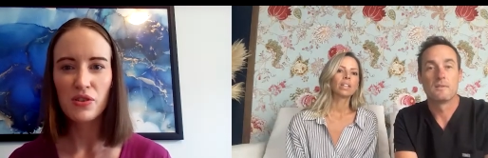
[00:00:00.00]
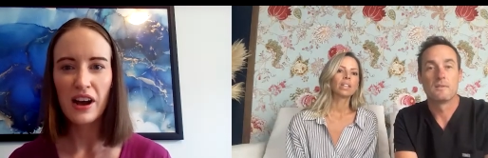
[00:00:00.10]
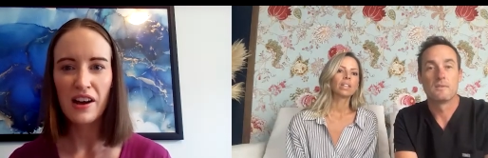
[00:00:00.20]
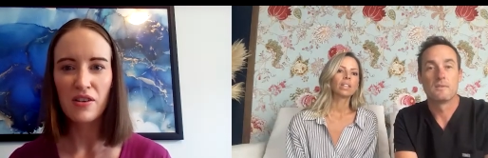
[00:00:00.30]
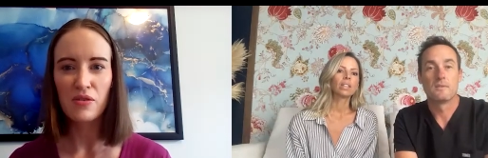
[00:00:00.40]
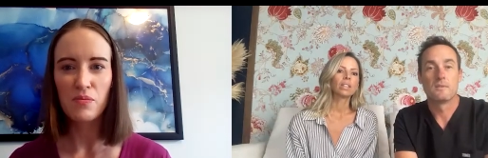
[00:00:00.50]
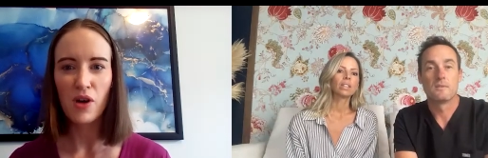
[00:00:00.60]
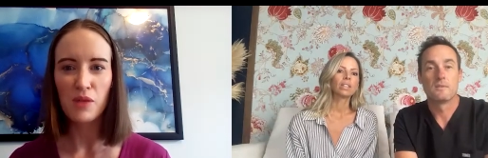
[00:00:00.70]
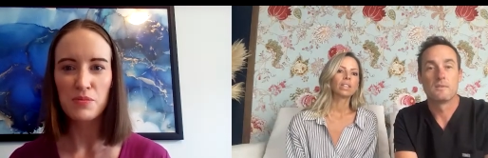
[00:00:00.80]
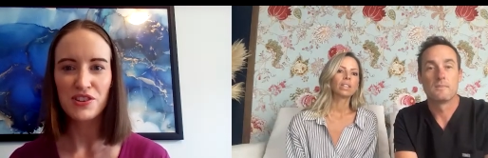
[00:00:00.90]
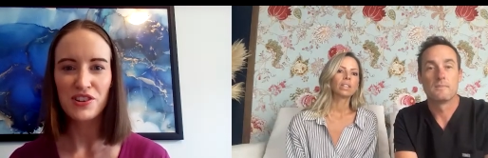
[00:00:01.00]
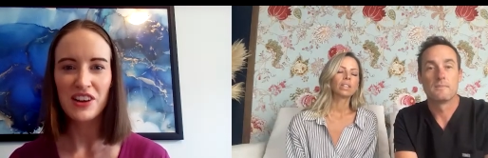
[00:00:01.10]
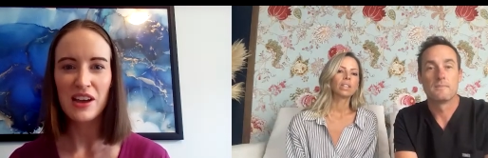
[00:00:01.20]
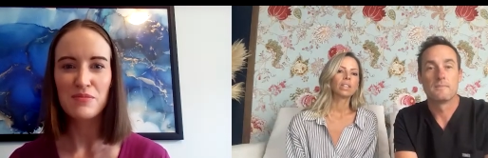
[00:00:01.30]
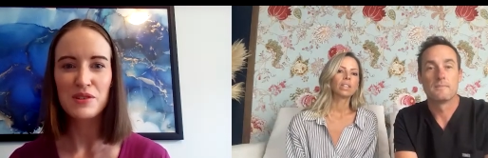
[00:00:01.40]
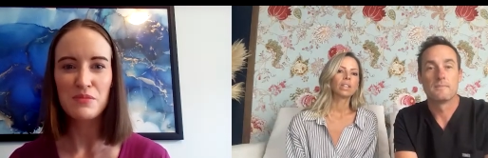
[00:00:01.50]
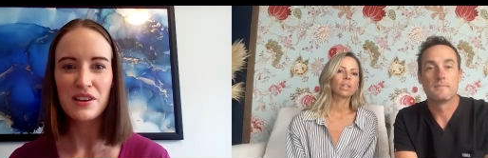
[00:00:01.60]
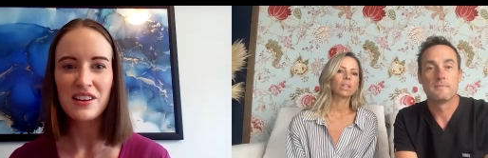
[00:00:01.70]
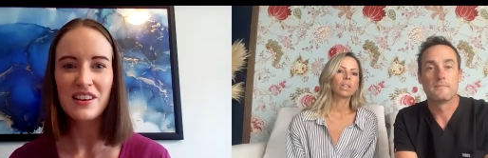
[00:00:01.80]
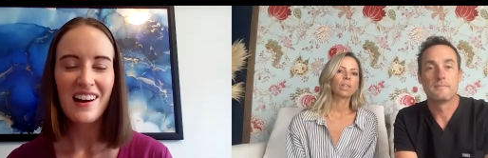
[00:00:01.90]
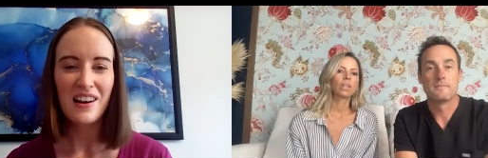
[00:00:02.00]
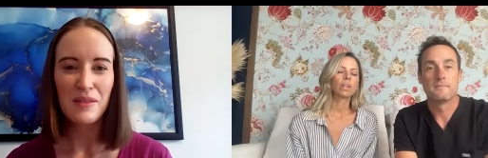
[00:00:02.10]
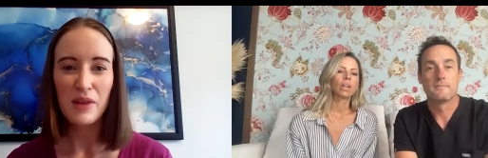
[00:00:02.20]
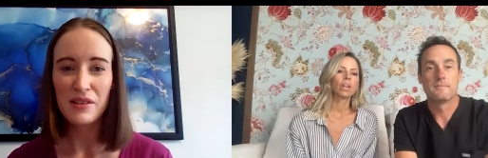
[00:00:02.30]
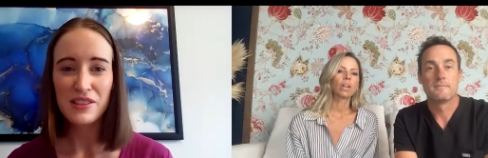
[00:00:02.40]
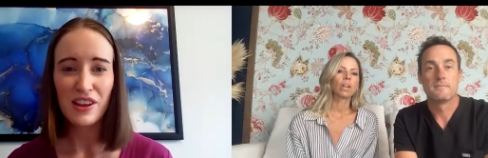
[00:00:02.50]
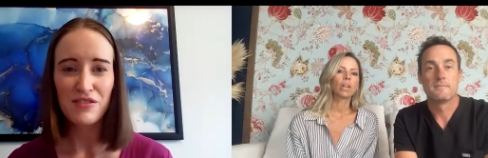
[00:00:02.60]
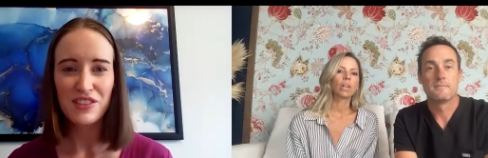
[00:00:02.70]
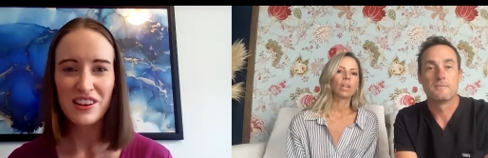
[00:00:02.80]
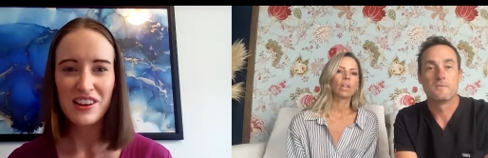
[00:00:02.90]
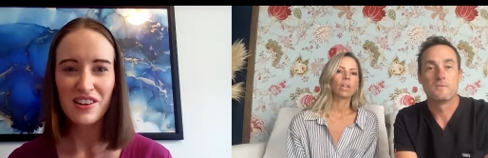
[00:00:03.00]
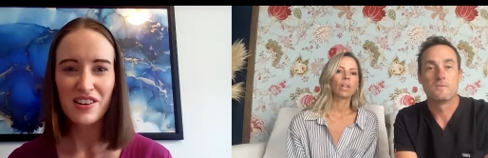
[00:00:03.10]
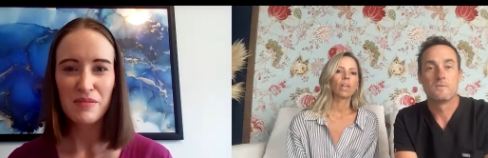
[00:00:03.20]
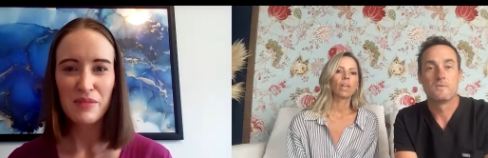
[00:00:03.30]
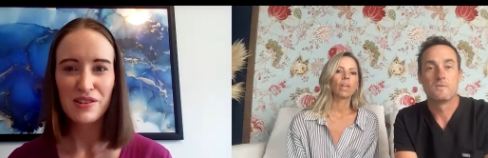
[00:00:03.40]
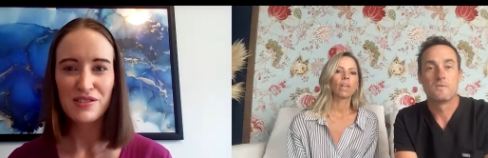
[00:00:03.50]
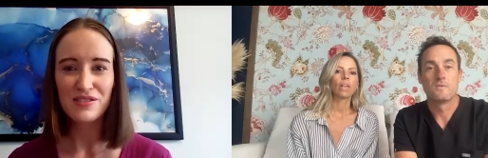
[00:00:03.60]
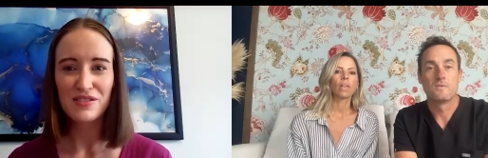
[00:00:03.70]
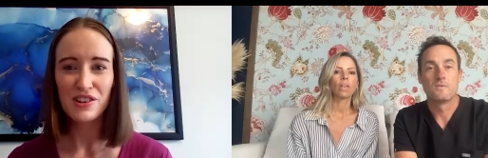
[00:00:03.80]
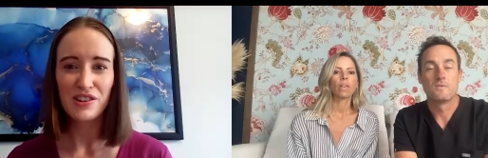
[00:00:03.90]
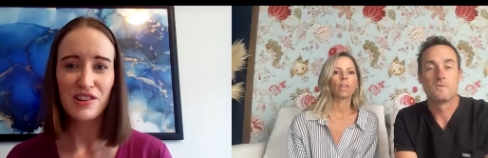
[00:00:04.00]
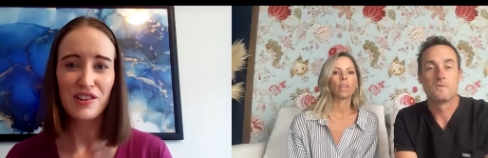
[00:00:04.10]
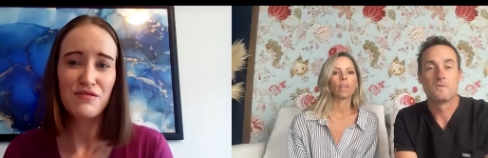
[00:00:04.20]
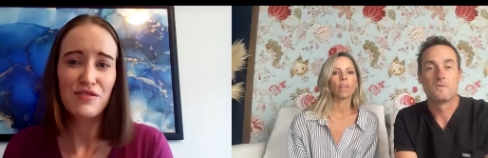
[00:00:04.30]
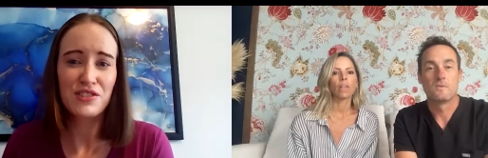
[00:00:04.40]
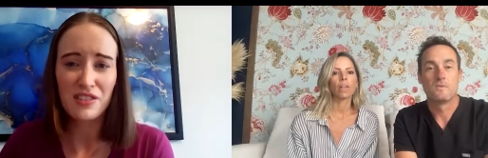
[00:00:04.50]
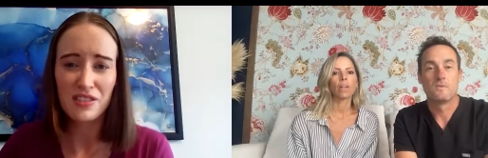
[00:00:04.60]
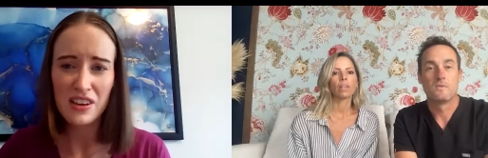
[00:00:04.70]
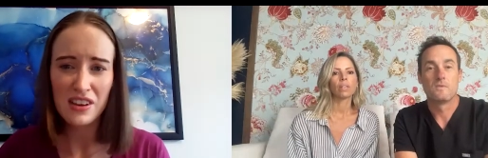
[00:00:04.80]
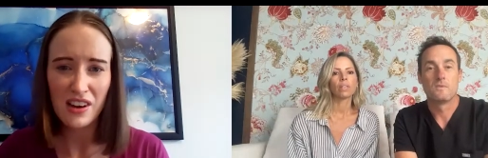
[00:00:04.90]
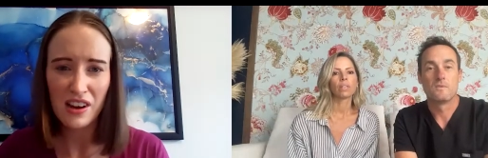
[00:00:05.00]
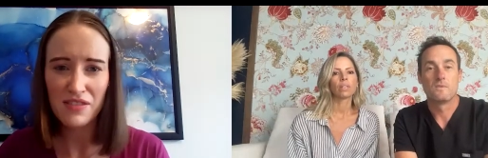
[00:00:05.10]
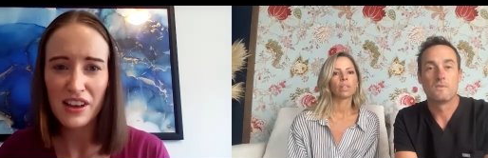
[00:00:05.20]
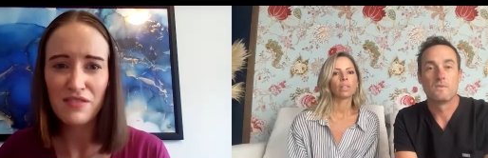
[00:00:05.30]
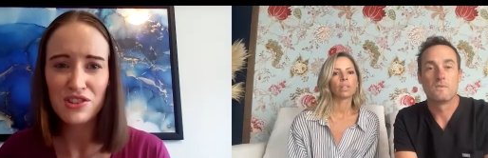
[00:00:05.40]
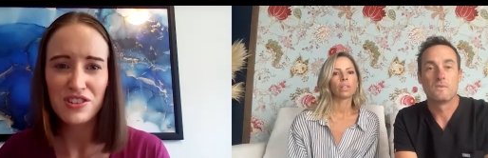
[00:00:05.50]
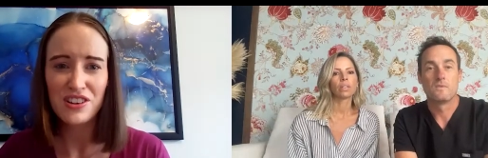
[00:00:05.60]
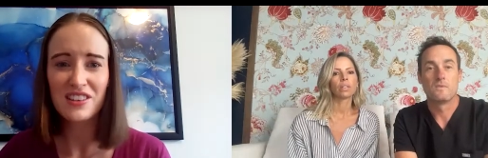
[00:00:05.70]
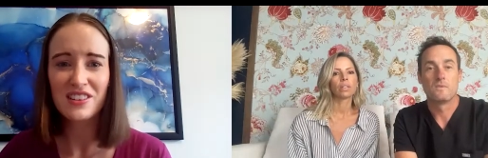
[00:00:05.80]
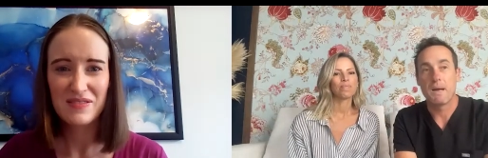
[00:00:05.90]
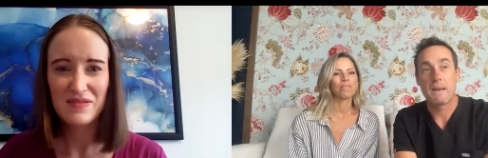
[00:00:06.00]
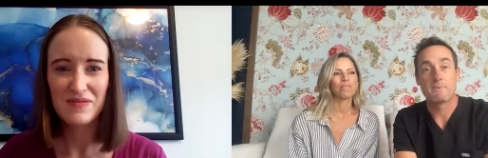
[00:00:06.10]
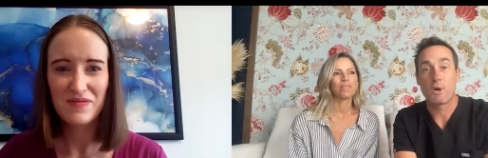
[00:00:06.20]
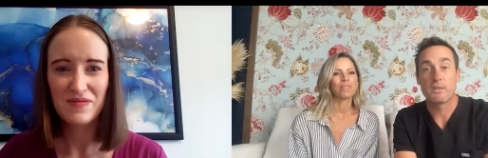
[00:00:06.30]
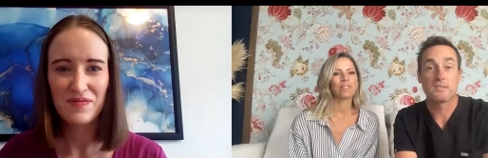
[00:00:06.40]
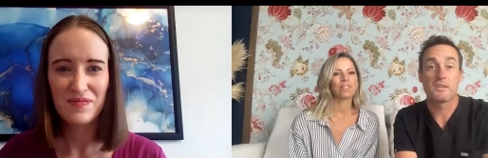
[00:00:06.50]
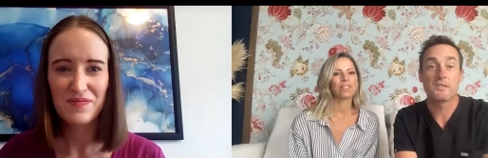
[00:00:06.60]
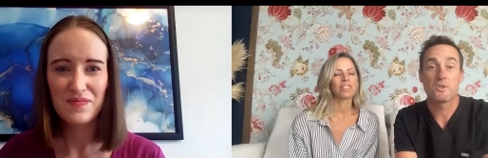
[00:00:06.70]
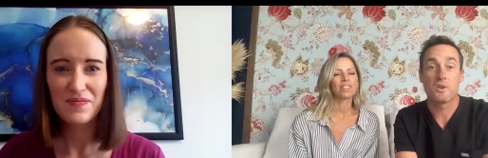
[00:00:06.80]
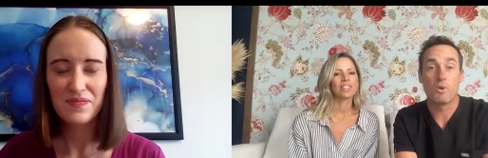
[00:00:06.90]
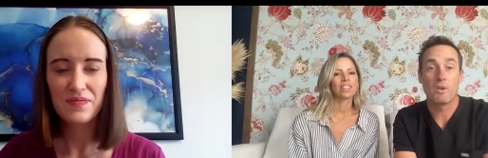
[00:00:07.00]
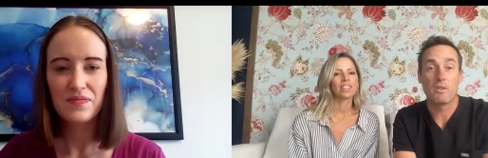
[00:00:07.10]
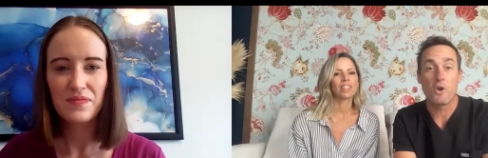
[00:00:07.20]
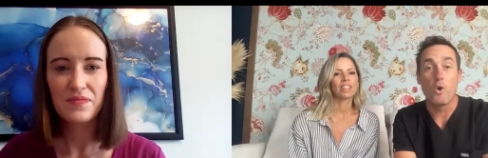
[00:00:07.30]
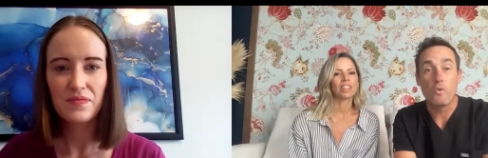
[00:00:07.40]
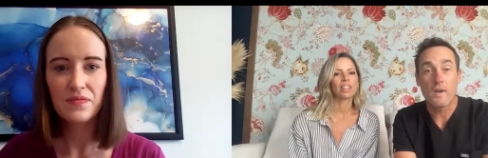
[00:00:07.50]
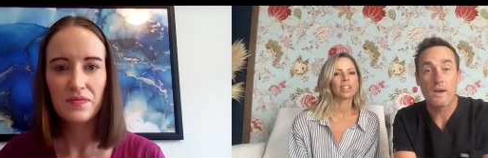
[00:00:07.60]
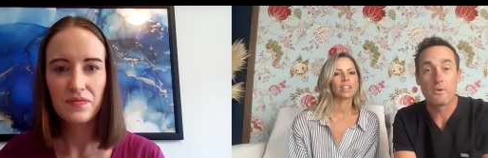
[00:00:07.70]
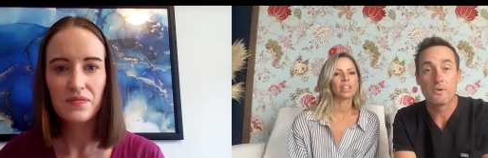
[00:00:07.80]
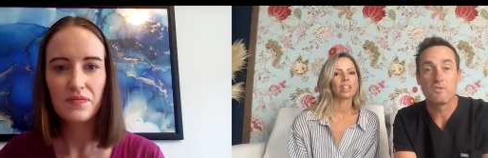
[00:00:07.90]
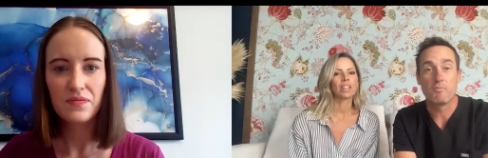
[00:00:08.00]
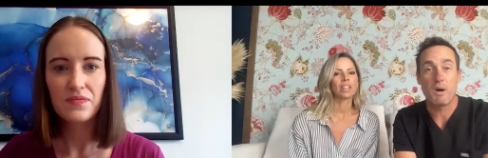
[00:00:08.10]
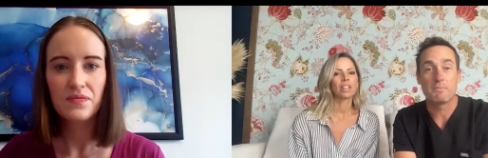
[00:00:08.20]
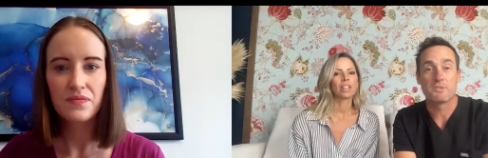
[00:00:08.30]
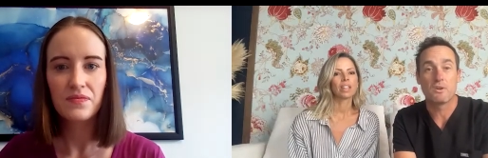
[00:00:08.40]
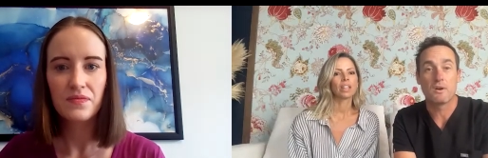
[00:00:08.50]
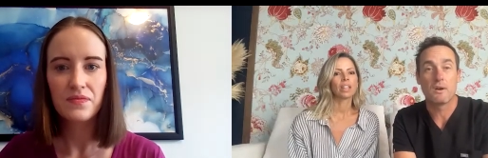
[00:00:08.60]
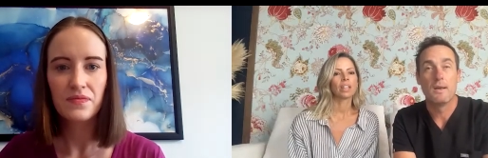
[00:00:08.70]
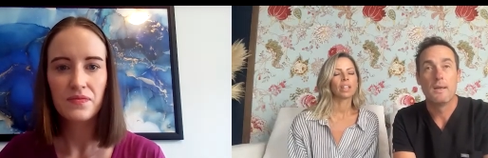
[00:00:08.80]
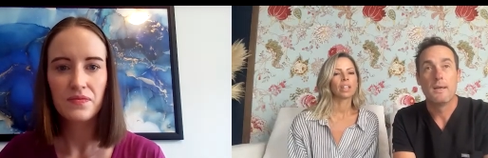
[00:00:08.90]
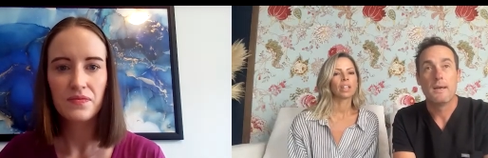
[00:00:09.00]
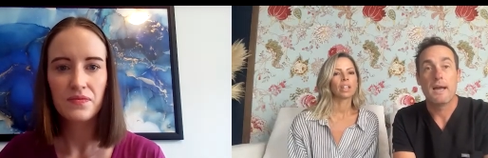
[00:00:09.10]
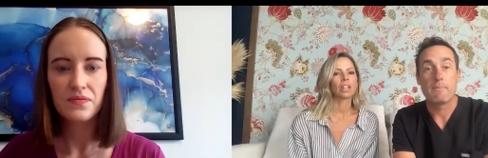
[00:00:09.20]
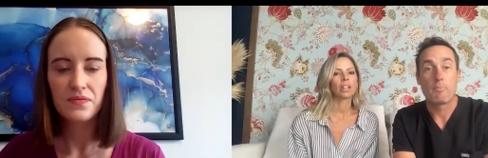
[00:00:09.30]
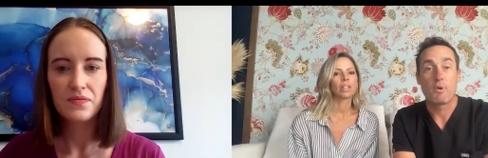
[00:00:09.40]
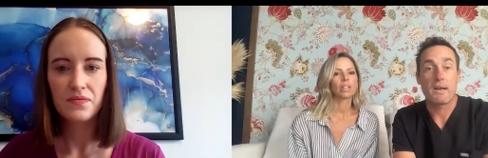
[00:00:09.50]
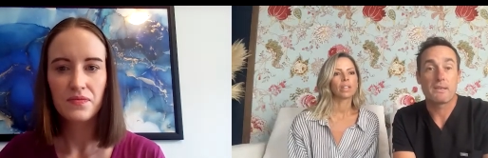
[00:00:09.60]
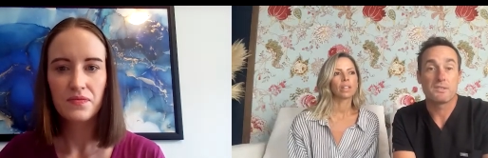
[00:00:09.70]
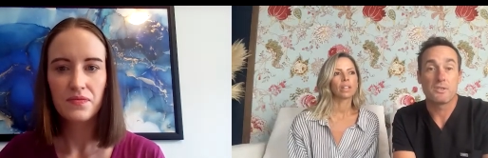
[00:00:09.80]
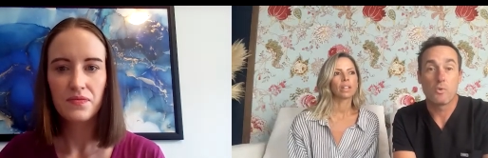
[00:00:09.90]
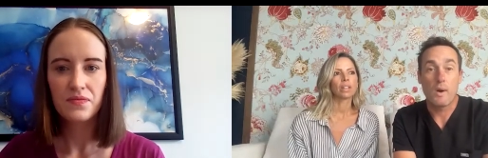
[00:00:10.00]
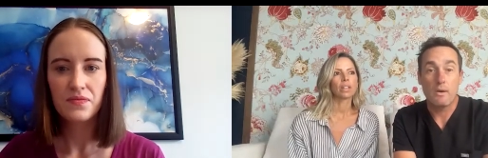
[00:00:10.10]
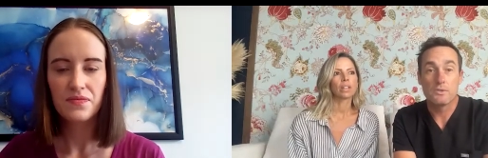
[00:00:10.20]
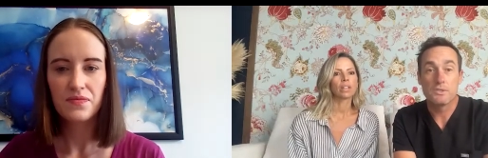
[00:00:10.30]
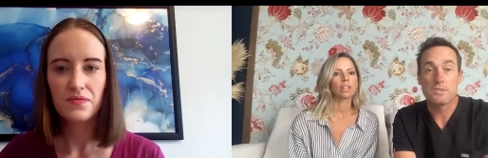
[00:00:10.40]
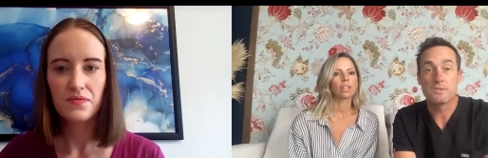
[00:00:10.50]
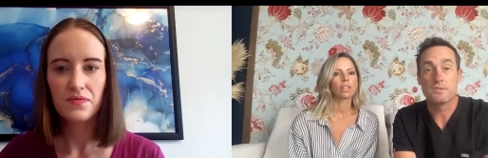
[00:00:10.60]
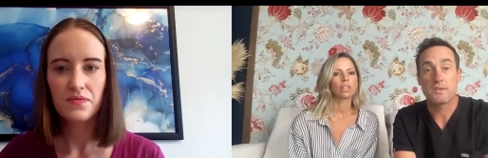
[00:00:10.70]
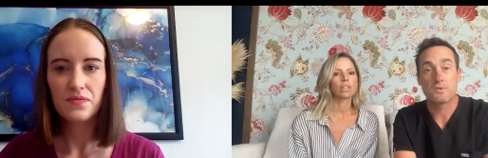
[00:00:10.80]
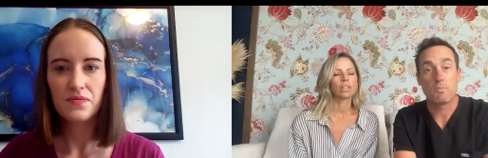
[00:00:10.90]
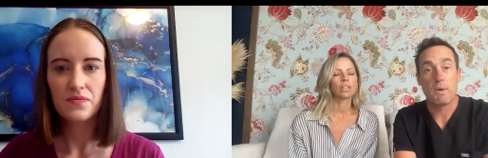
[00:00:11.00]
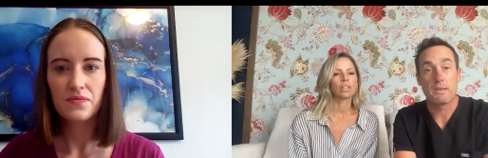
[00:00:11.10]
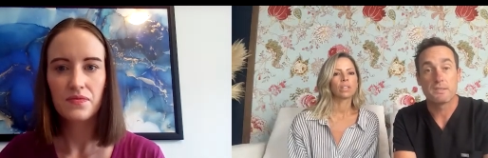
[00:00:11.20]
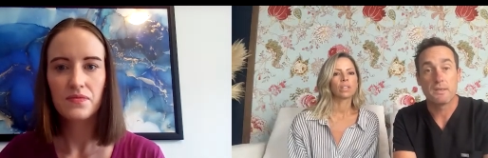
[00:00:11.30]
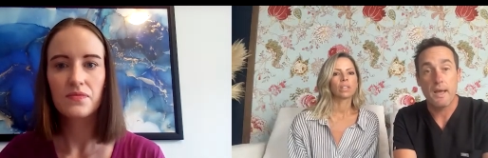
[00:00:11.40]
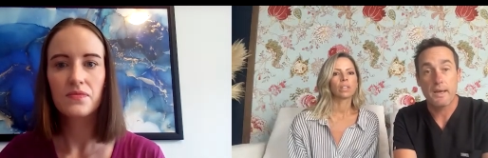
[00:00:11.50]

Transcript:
Speaker 1: how Popstar came to be. Um, I'd love to hear about your infertility and I V F journey.
Speaker 2: My name is Brian Steixner. I'm one of the co-founders of Popstar. I am a practicing urologist, sexual medicine